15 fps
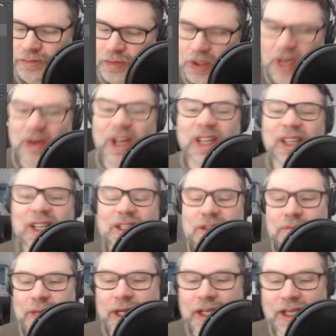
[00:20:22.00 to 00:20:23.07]
All right, let's
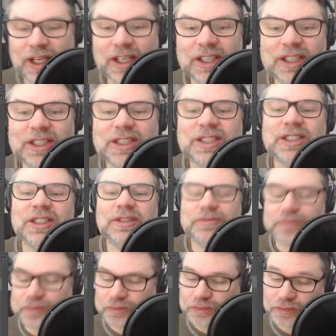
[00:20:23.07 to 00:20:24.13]
make his
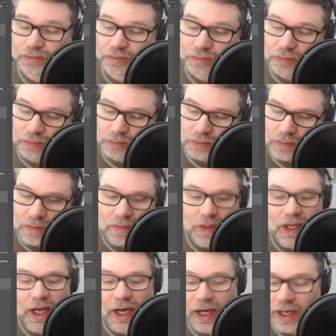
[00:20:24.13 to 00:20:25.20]

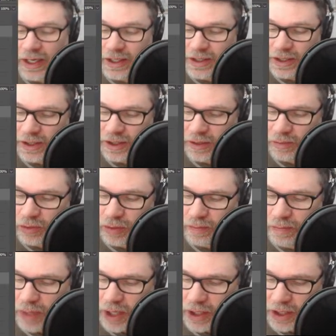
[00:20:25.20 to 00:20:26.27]
eyes a little more
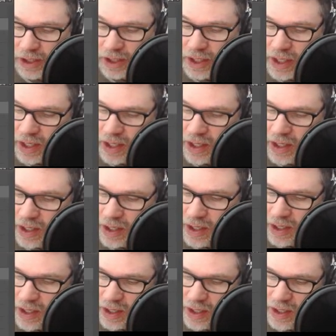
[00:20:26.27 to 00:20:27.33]
buggy
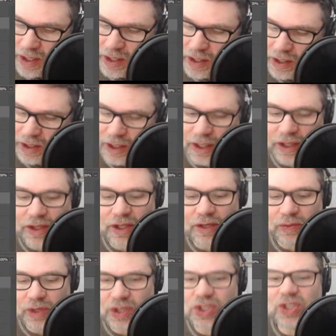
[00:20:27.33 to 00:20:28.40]
like the
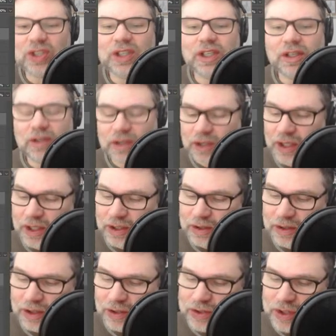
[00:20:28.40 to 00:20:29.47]
original. A little uh,
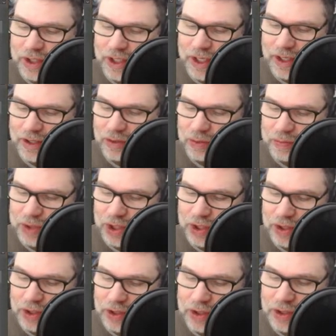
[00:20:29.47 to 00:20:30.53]
closer together would be
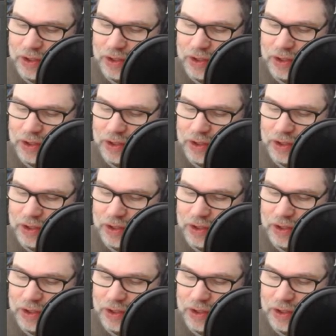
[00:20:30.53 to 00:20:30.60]
good.